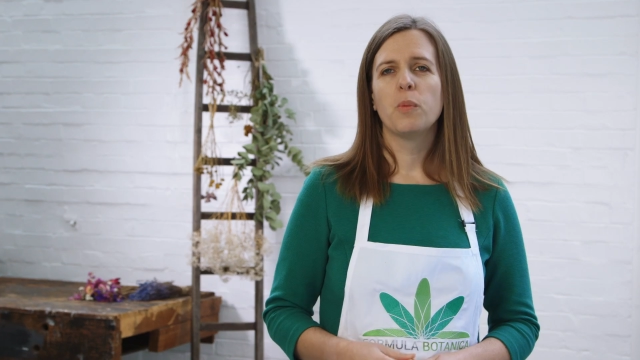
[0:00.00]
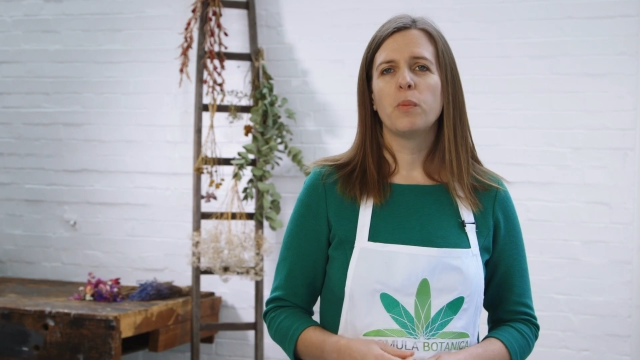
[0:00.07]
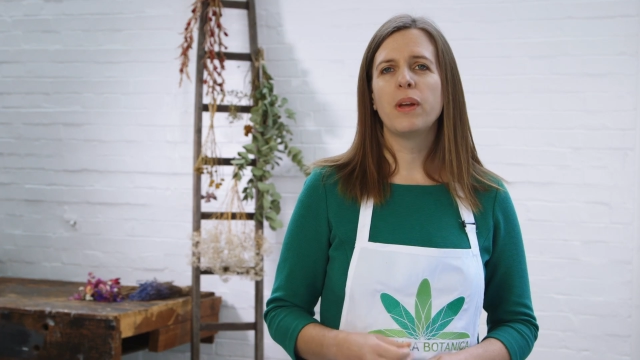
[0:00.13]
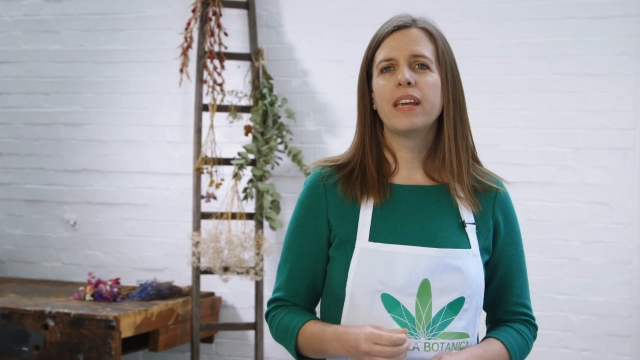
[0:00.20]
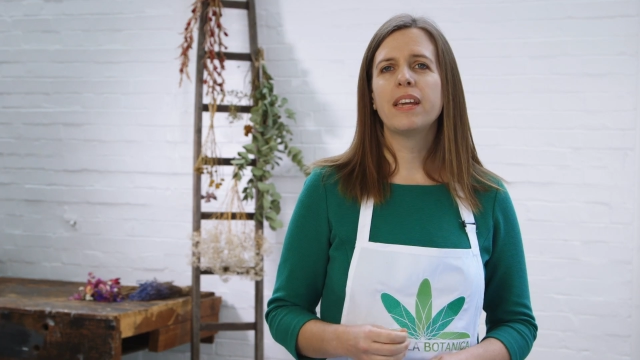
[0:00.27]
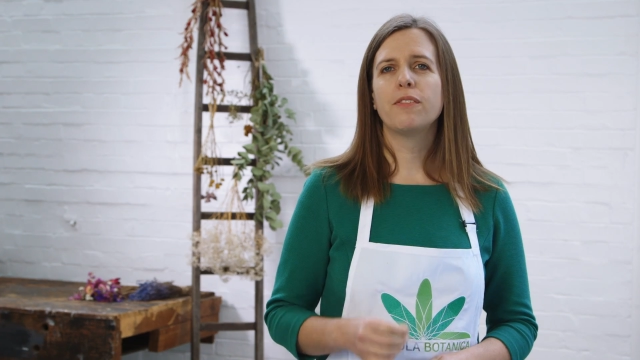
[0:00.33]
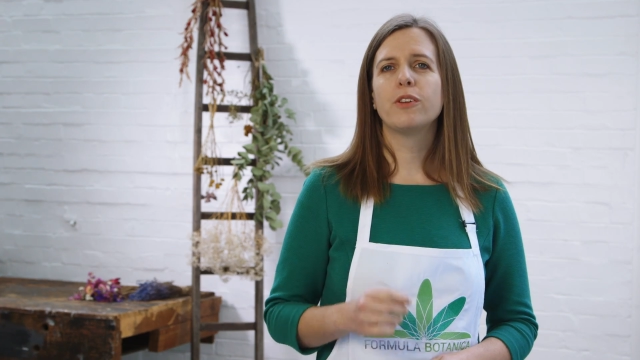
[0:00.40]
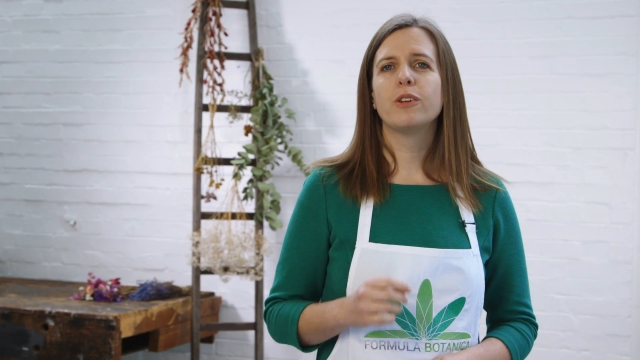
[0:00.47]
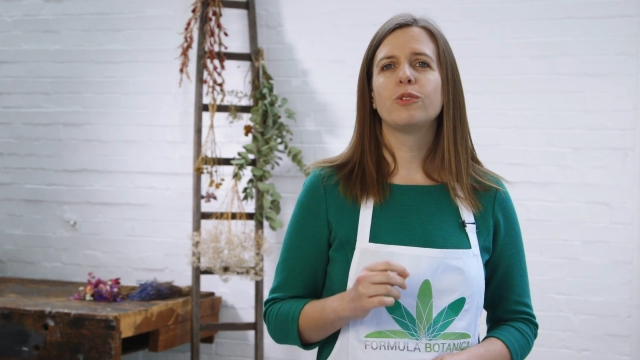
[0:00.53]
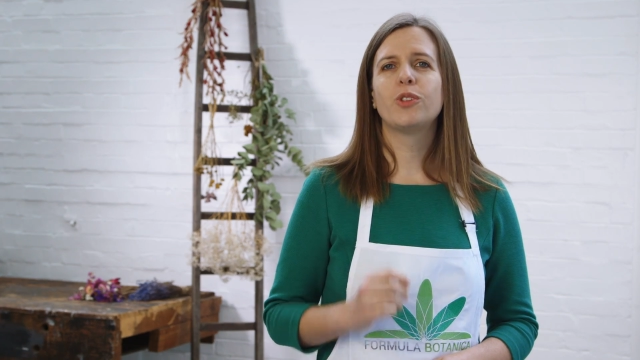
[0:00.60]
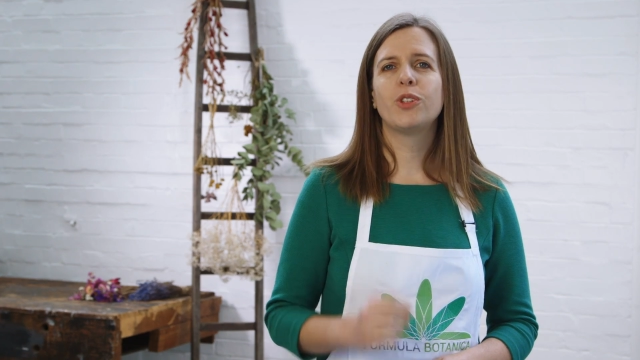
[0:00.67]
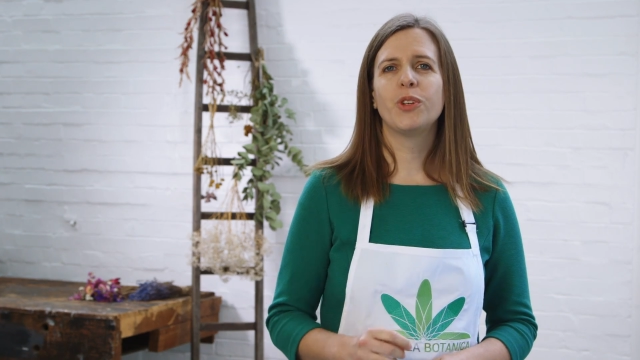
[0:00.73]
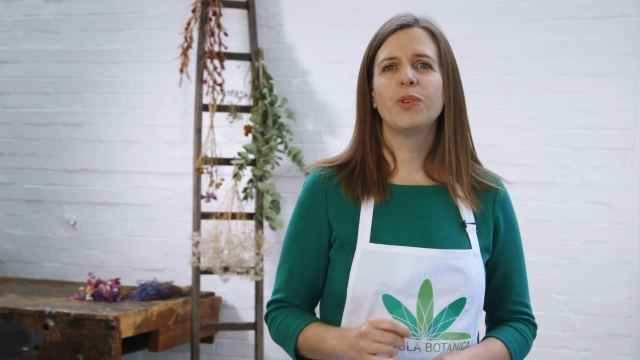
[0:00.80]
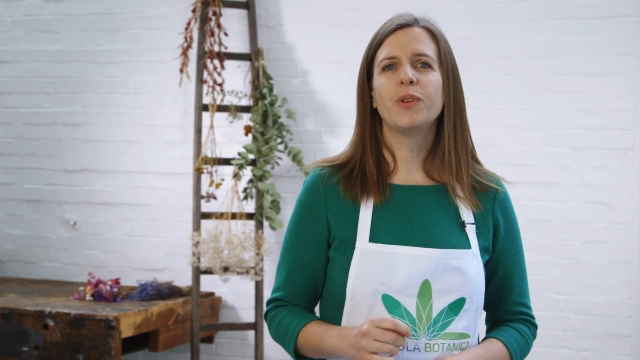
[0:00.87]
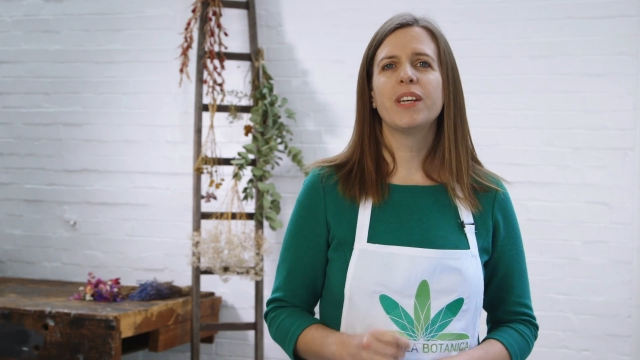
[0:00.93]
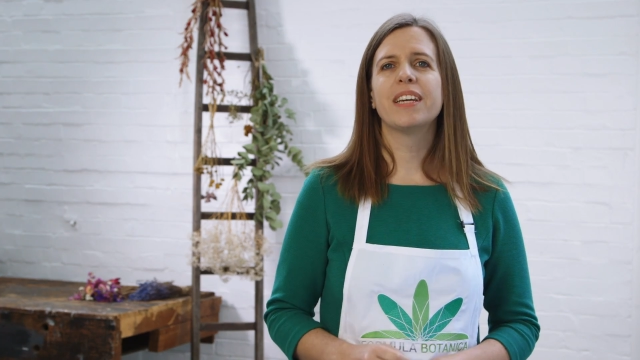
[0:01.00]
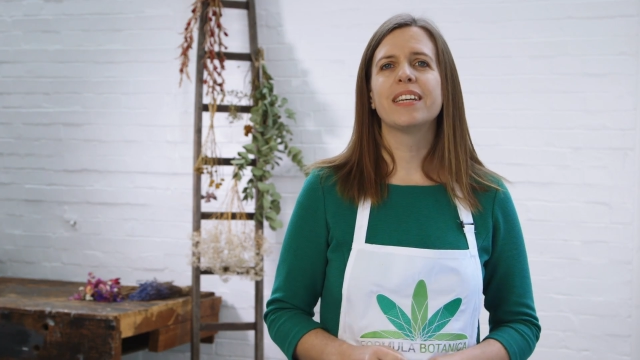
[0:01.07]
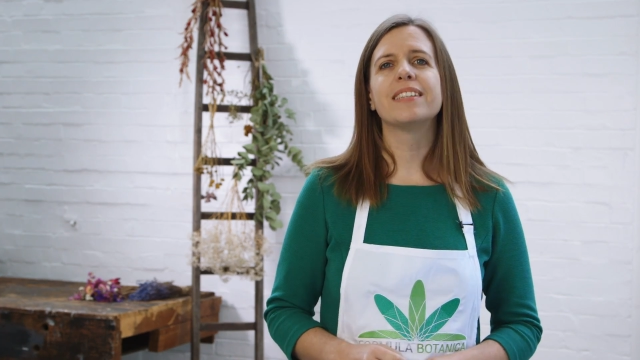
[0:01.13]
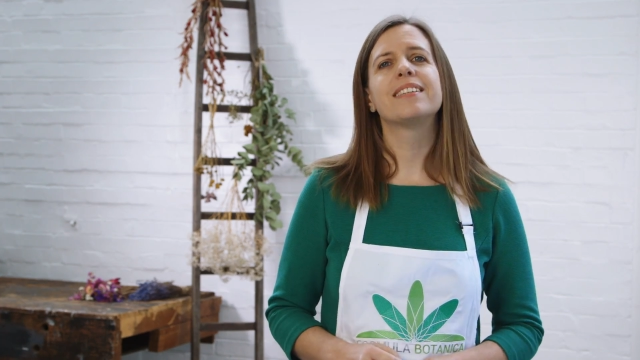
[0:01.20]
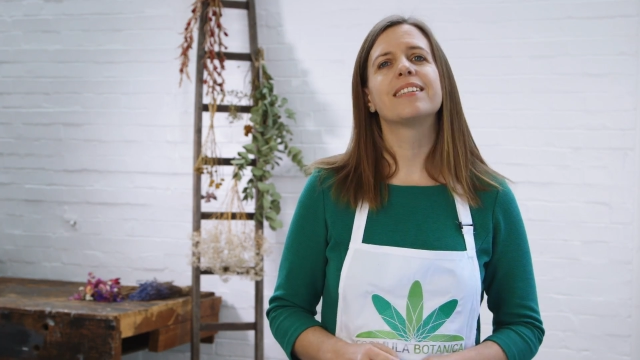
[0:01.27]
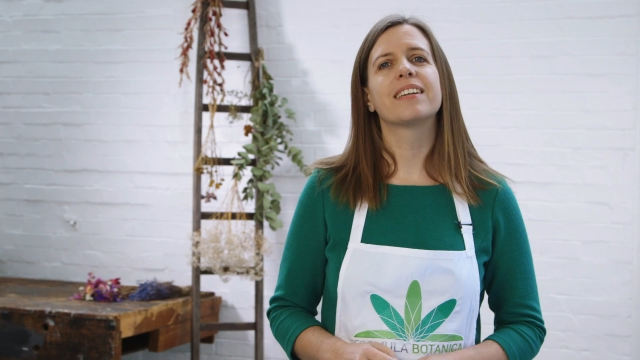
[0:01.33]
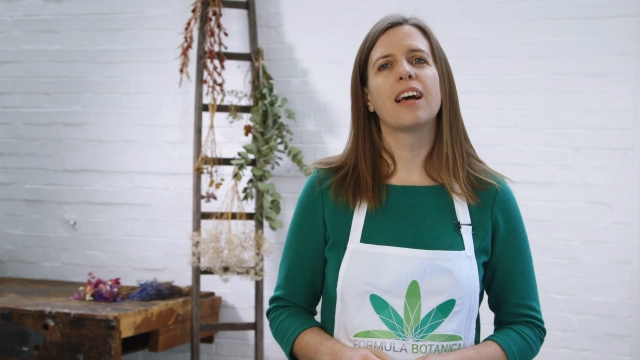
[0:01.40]
We give you 2
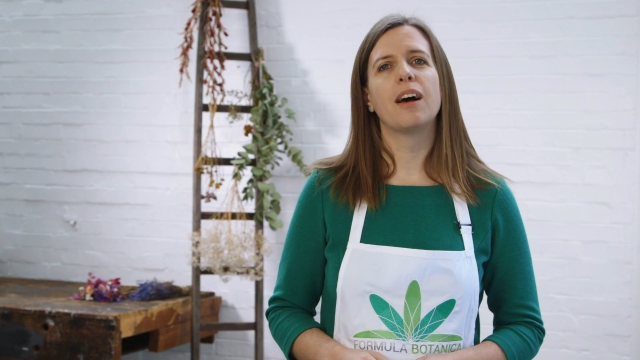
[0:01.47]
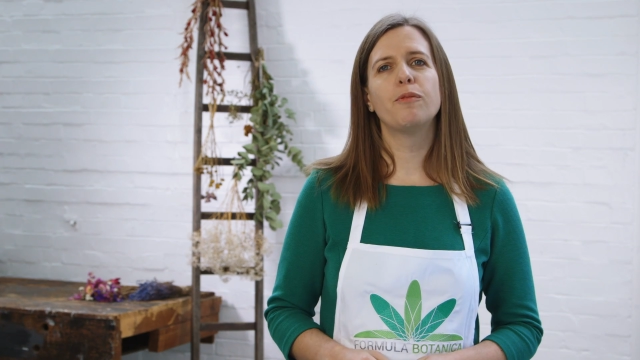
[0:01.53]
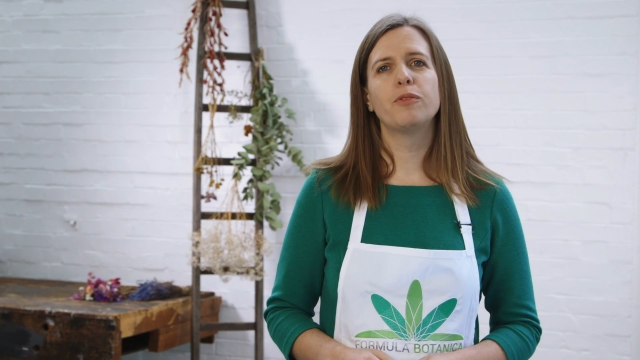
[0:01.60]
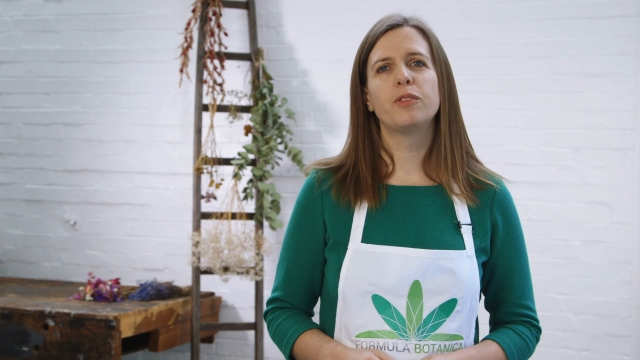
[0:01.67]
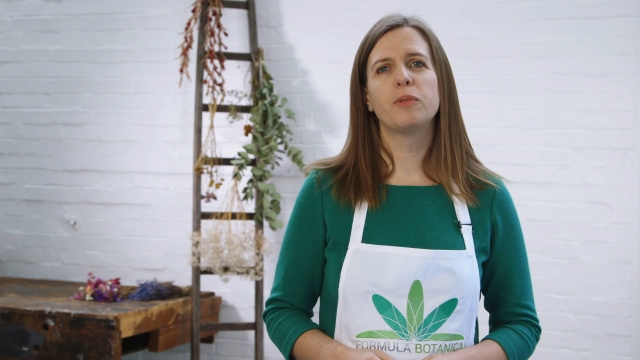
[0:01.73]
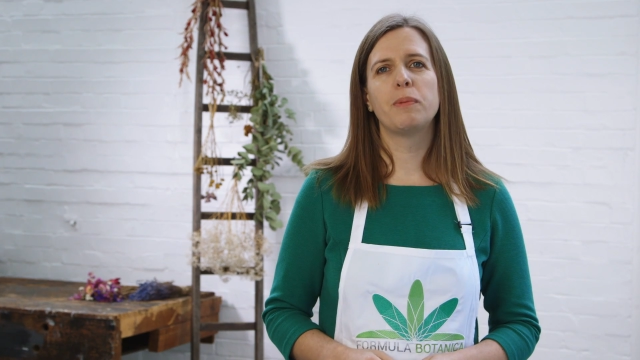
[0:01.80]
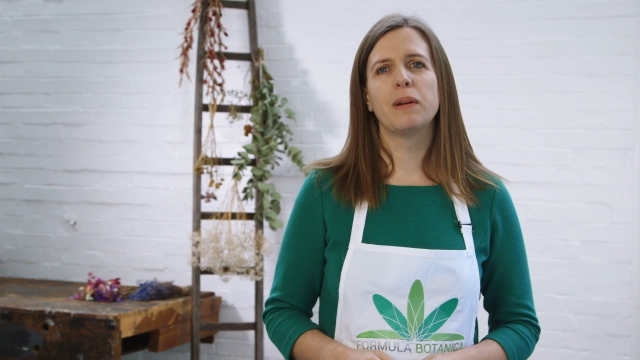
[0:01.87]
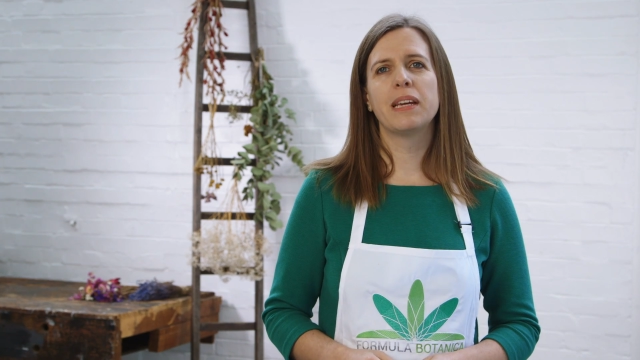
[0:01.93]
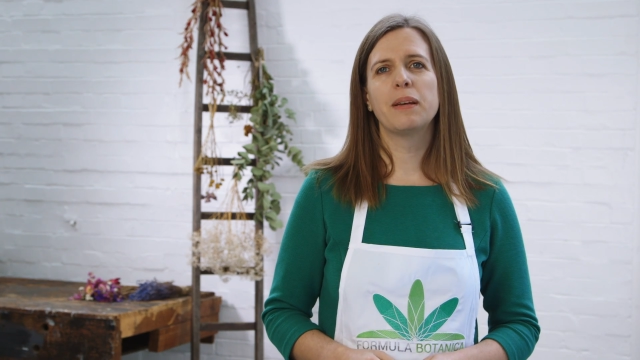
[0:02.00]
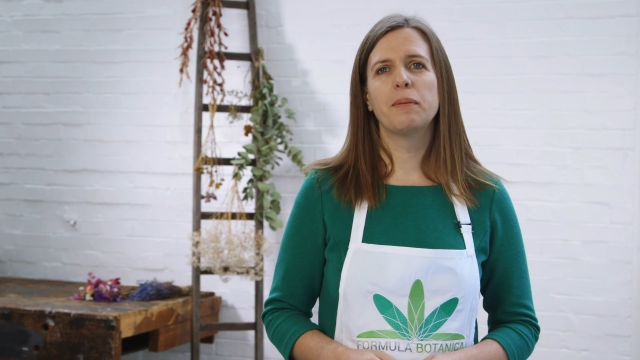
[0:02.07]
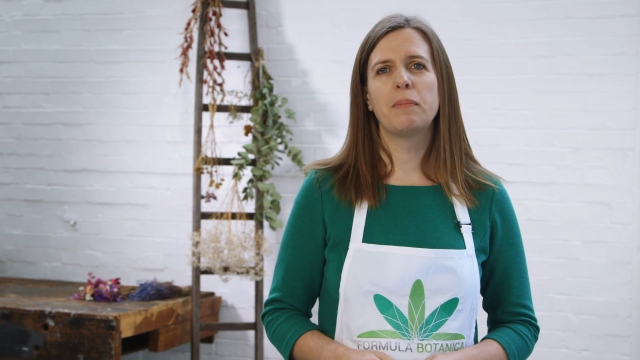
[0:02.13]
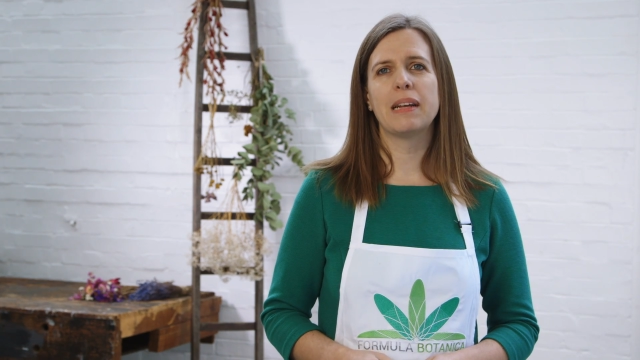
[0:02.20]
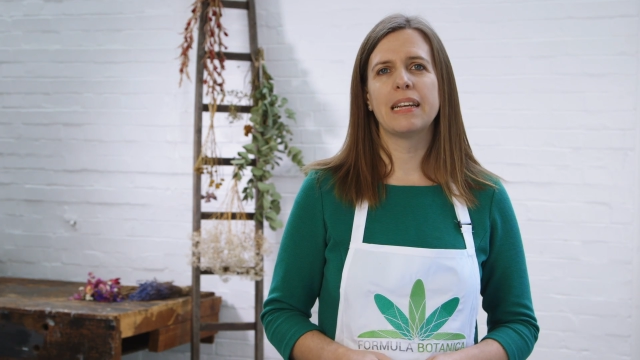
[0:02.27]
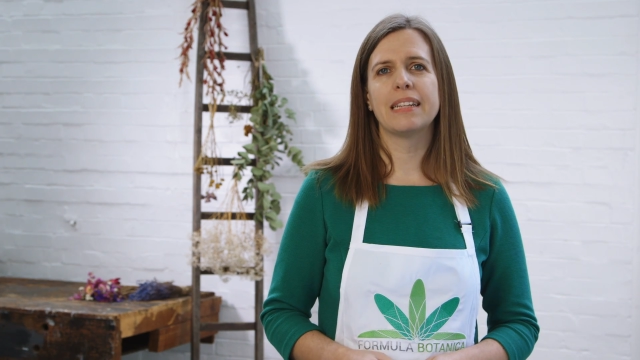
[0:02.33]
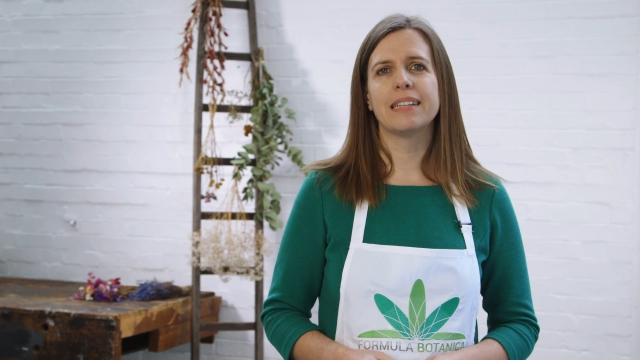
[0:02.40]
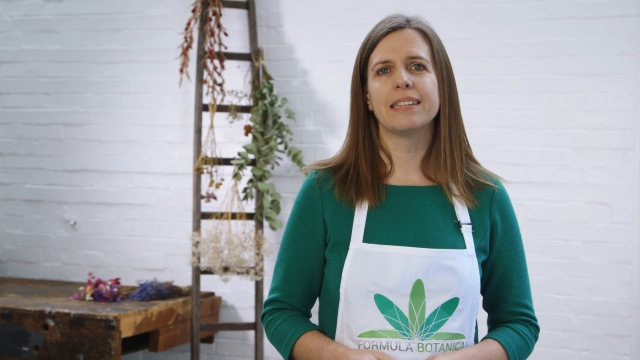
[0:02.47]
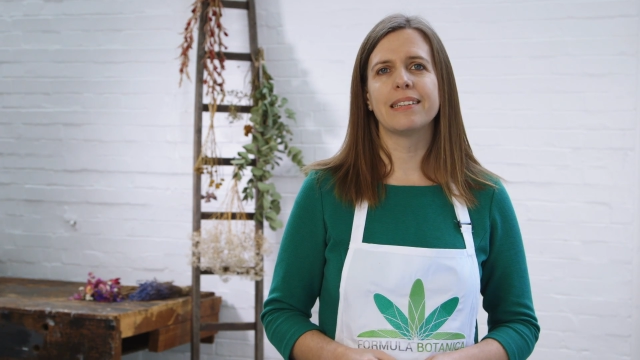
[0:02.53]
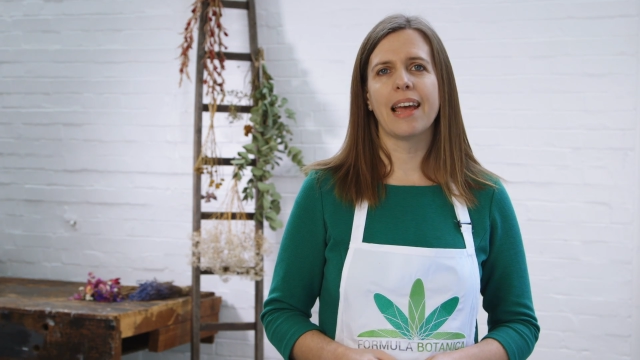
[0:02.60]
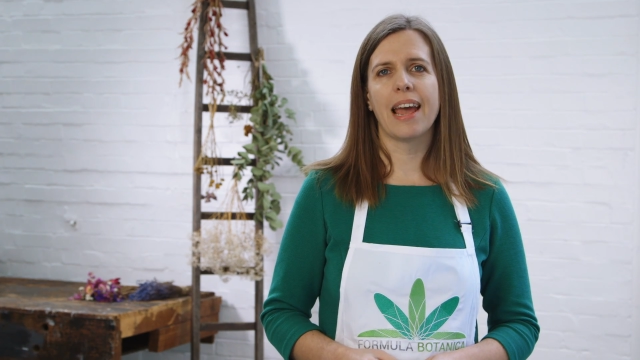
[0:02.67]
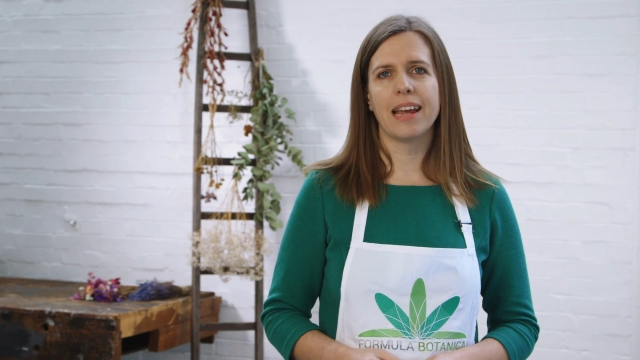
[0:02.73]
years to comfortably complete this